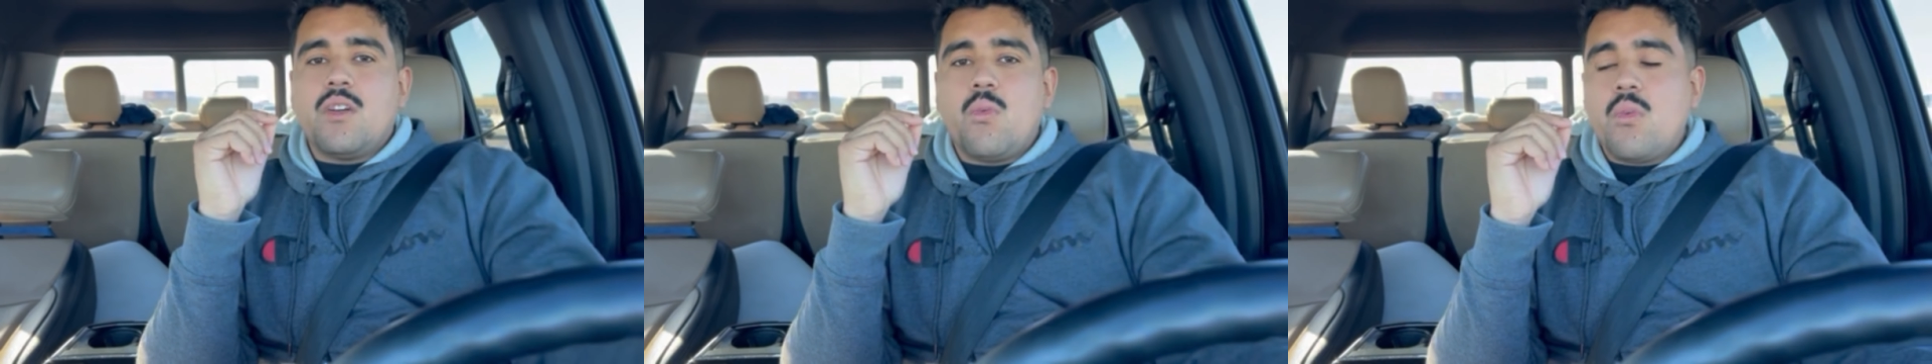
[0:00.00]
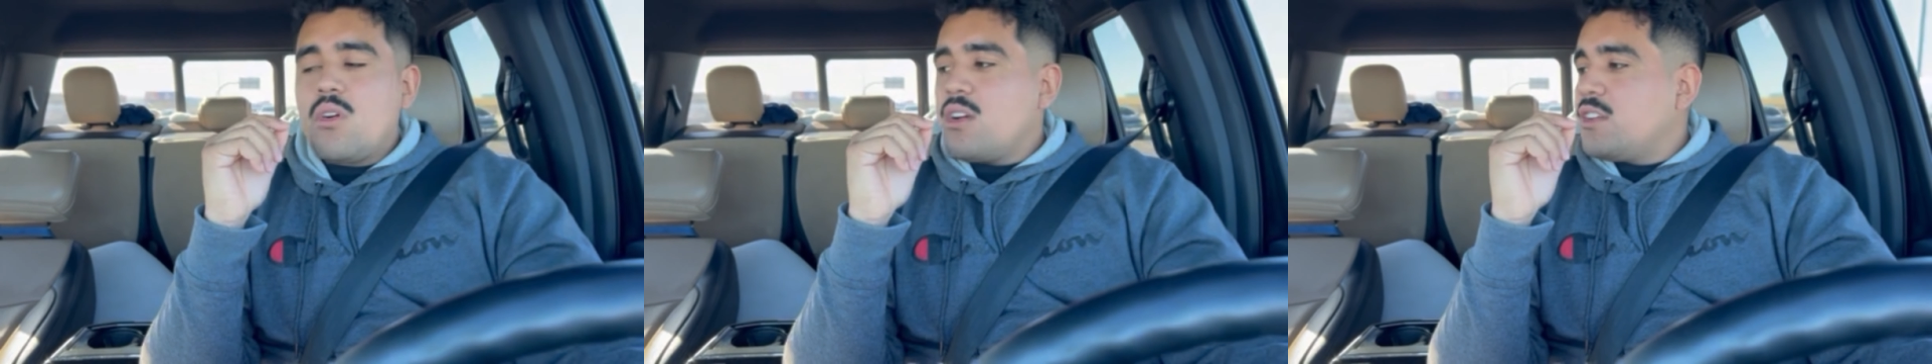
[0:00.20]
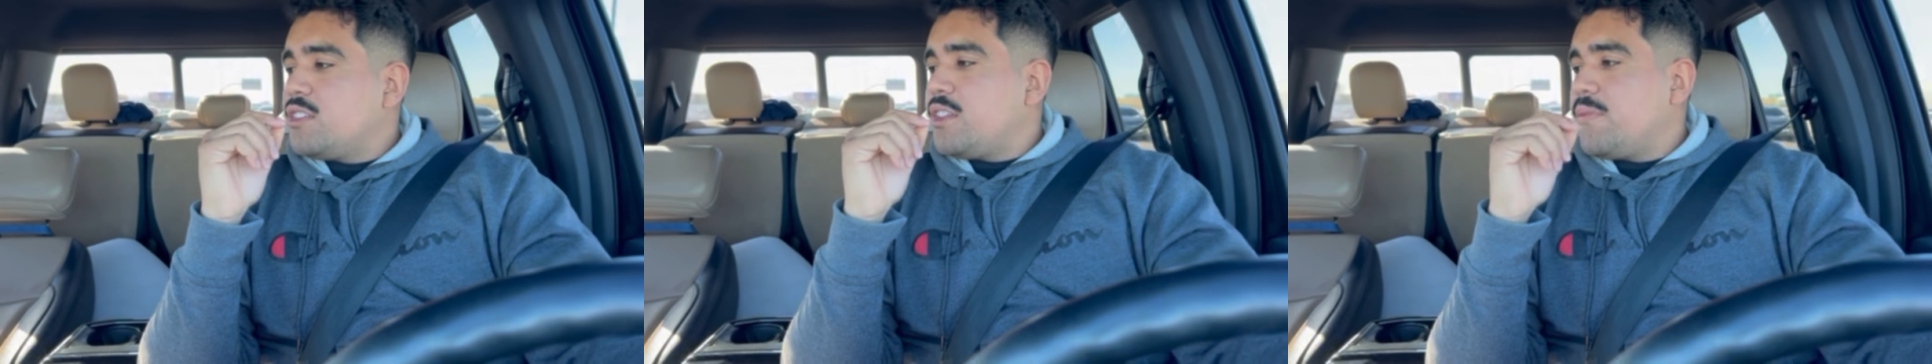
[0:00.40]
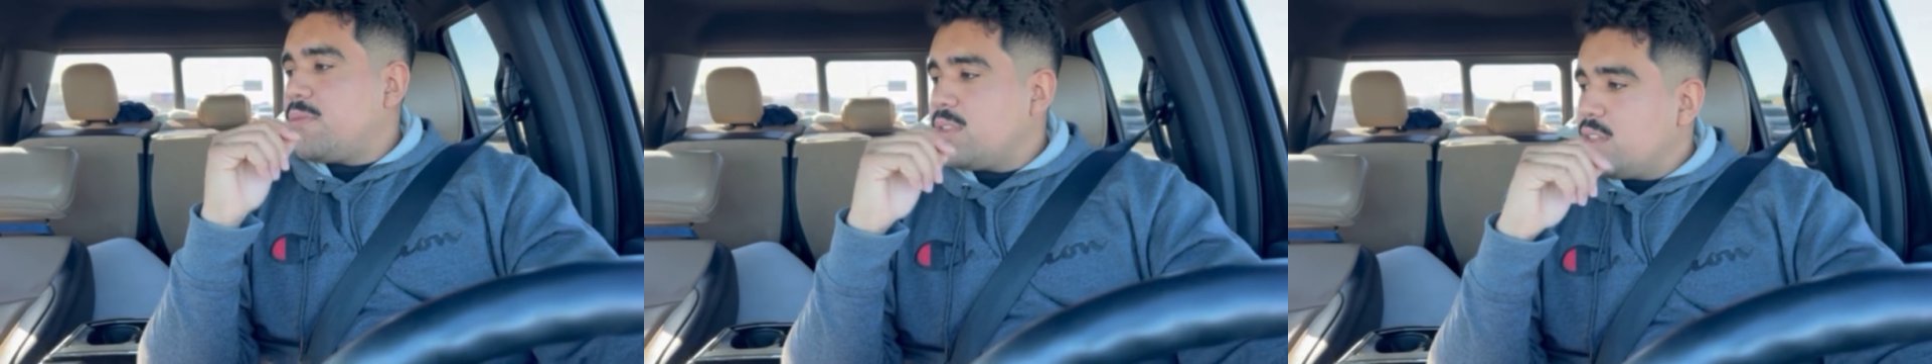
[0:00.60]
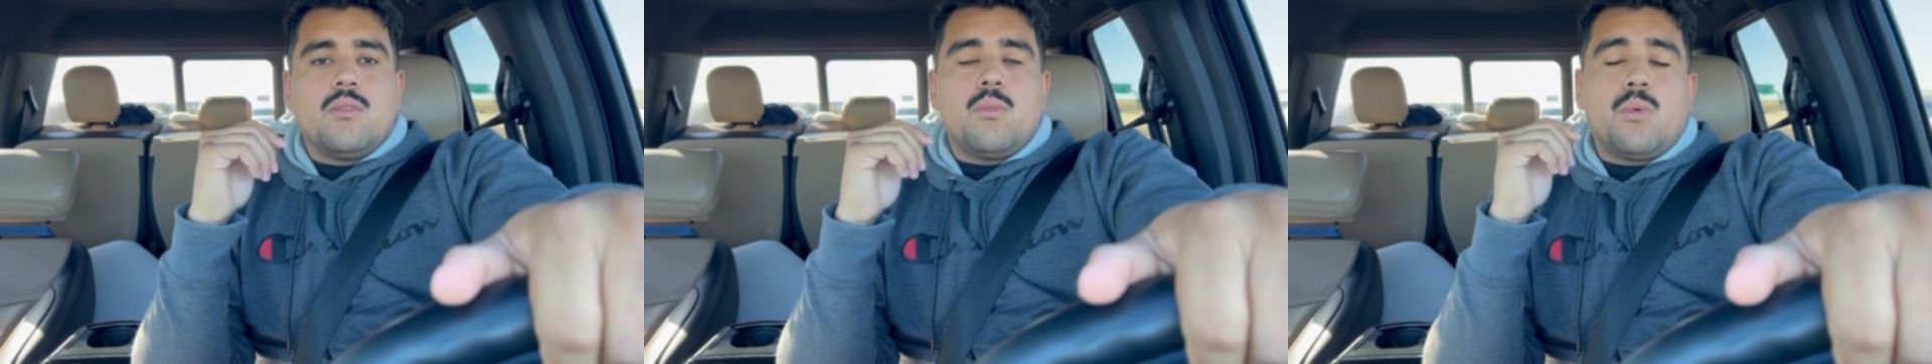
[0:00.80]
warranty
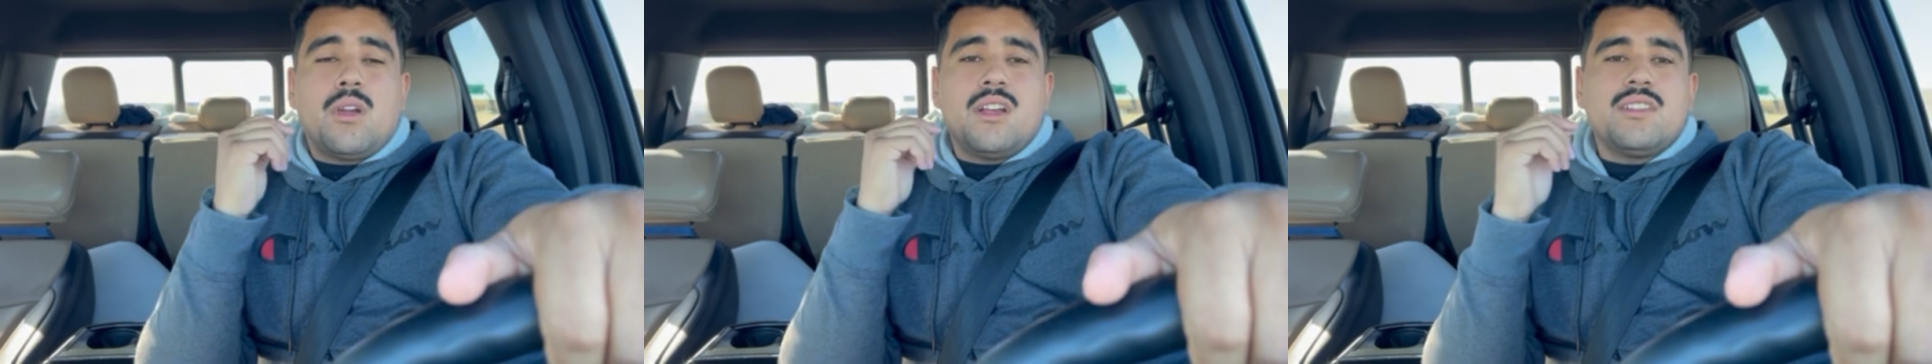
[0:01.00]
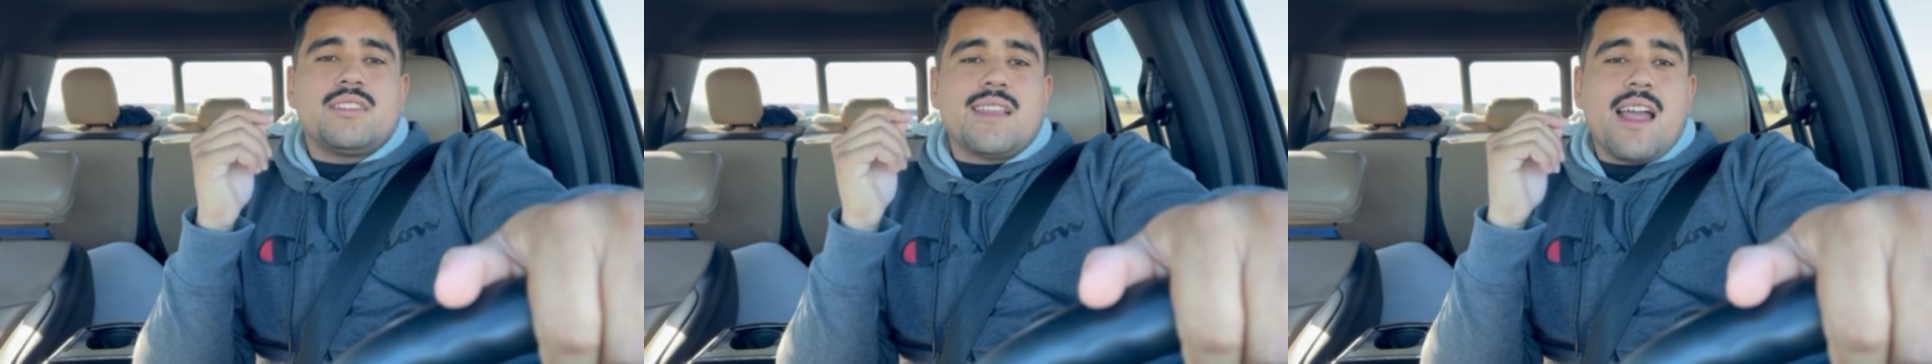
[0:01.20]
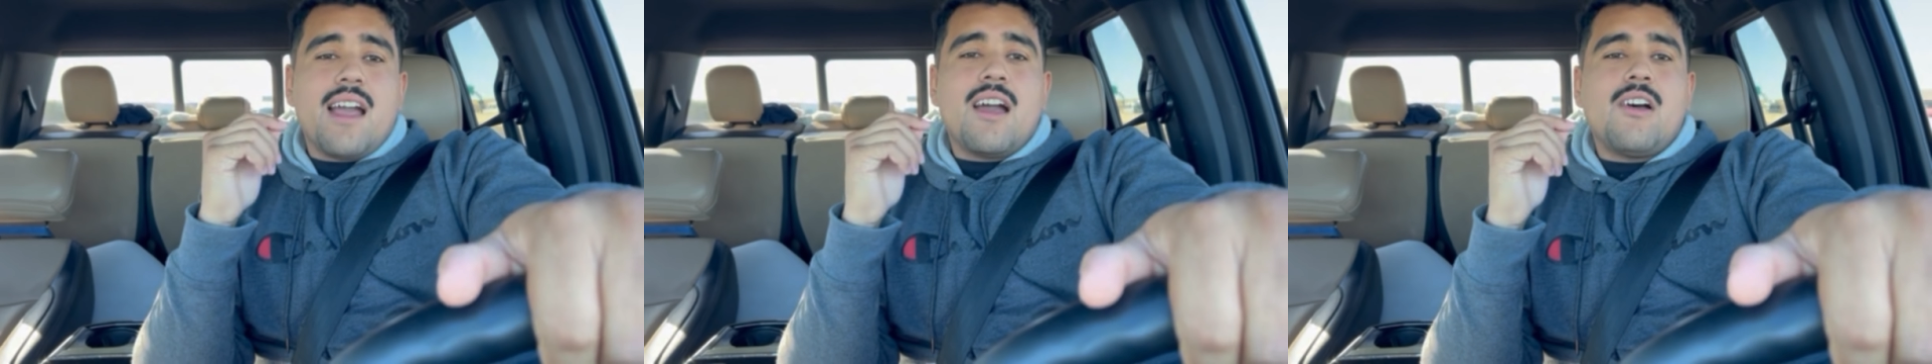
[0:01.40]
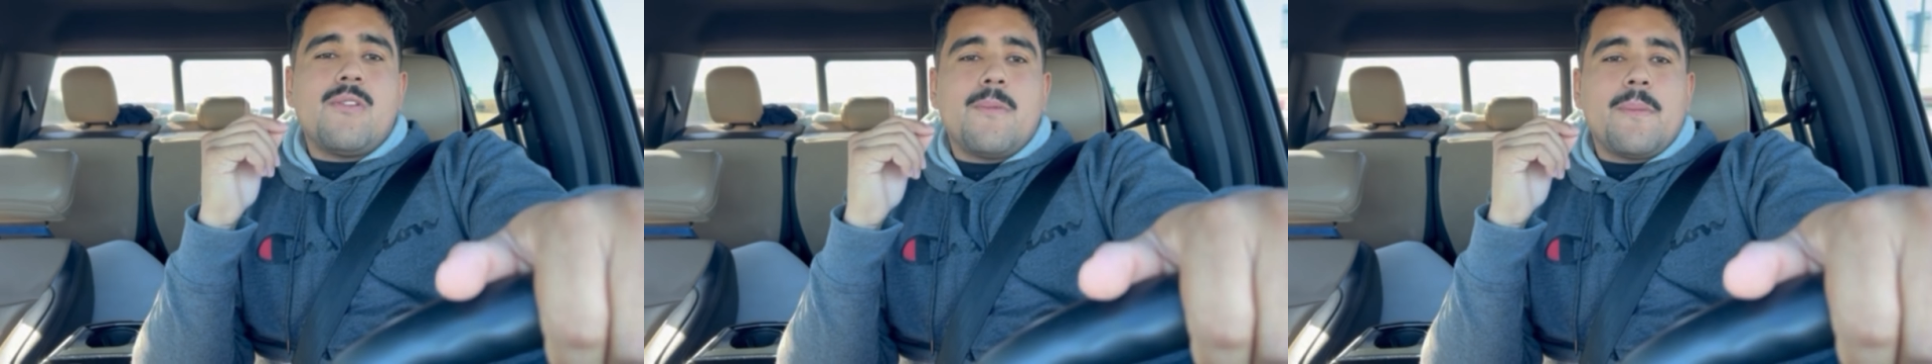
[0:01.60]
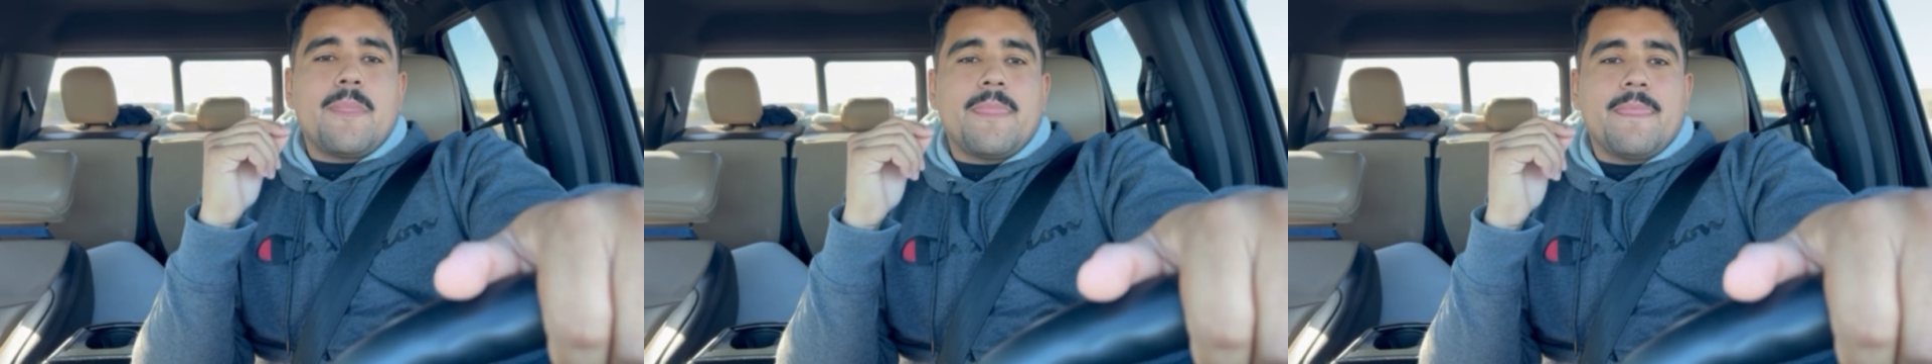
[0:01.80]
for it runs out